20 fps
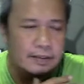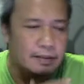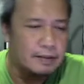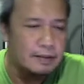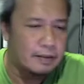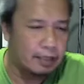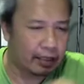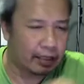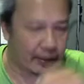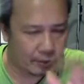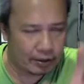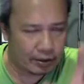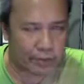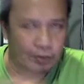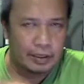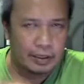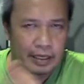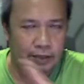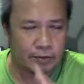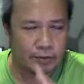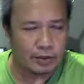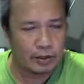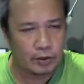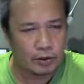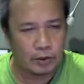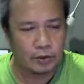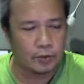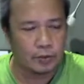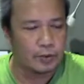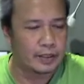All right. We'll go
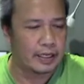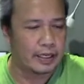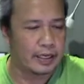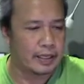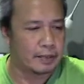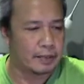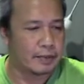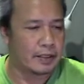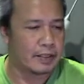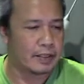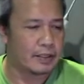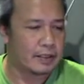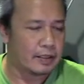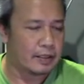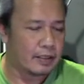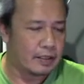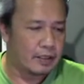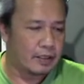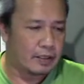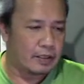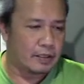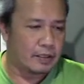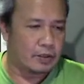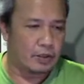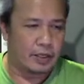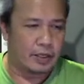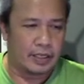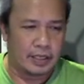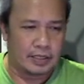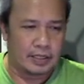through that in a bit. So
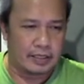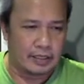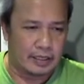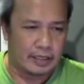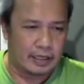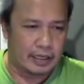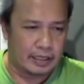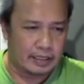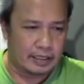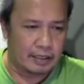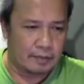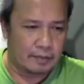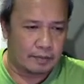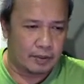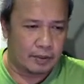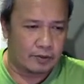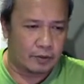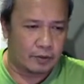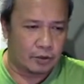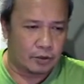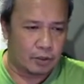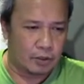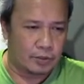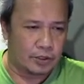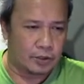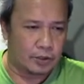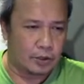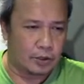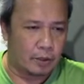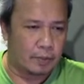here's an example of
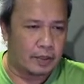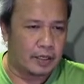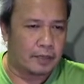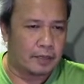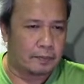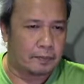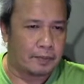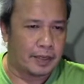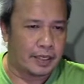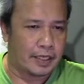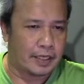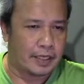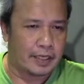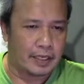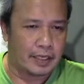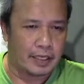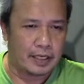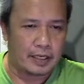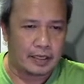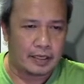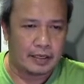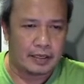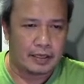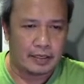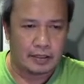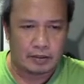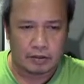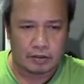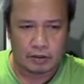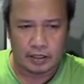autosomal dominant pedigree.
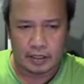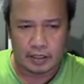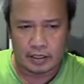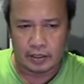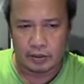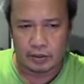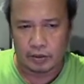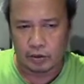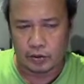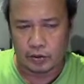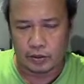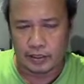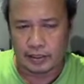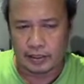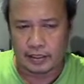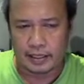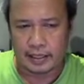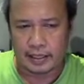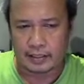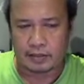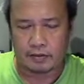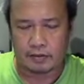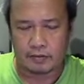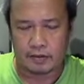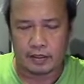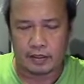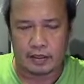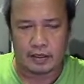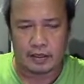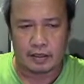So here you don't know the sex of
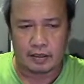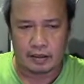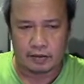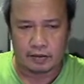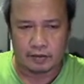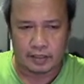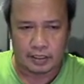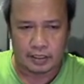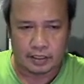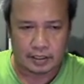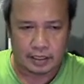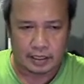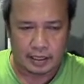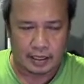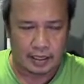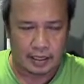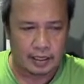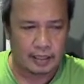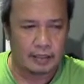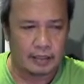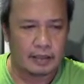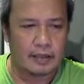this child.